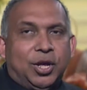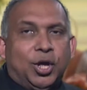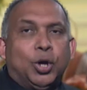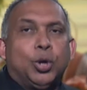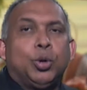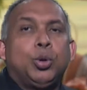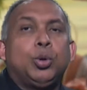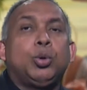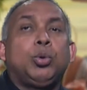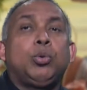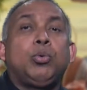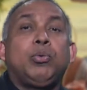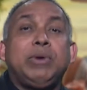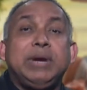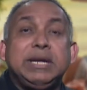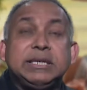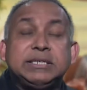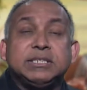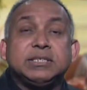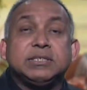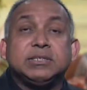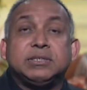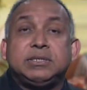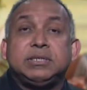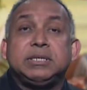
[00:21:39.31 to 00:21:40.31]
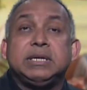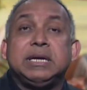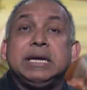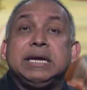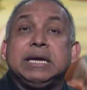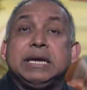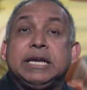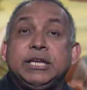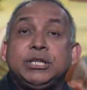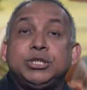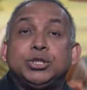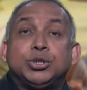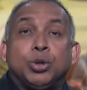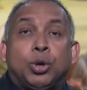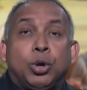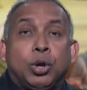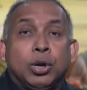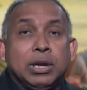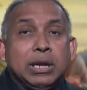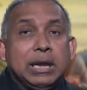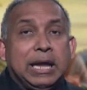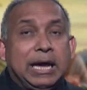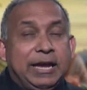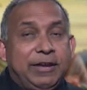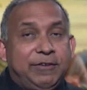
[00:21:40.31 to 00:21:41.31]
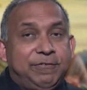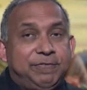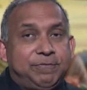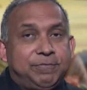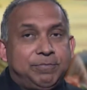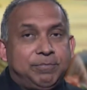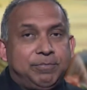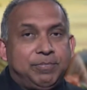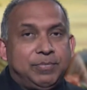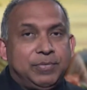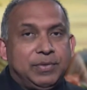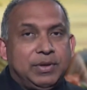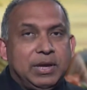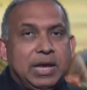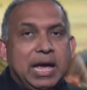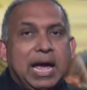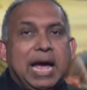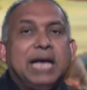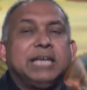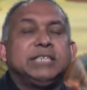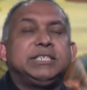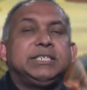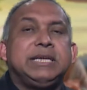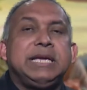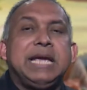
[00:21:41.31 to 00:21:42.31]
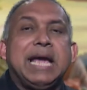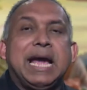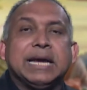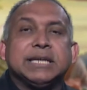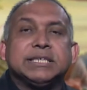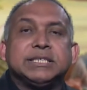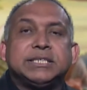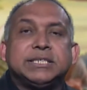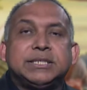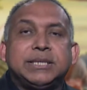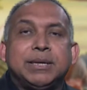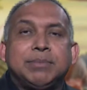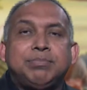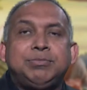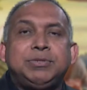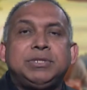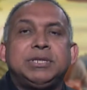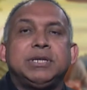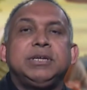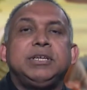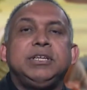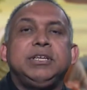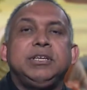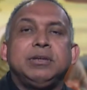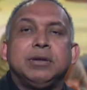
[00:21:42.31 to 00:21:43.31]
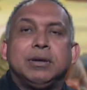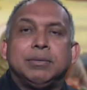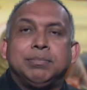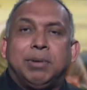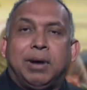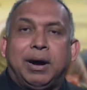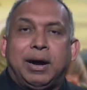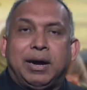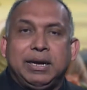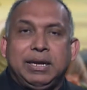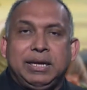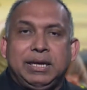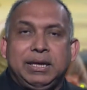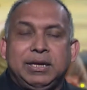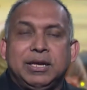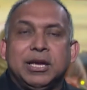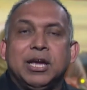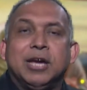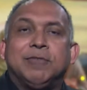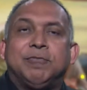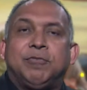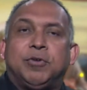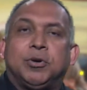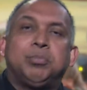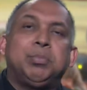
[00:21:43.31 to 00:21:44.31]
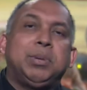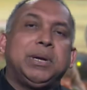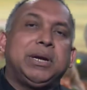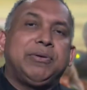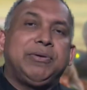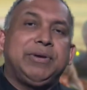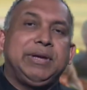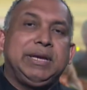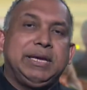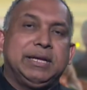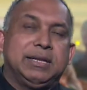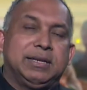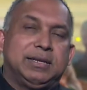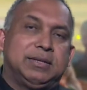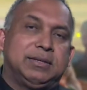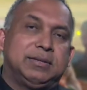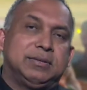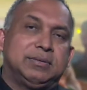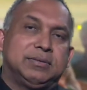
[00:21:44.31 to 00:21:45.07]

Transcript: who risked his own life as he accepted your body for burial.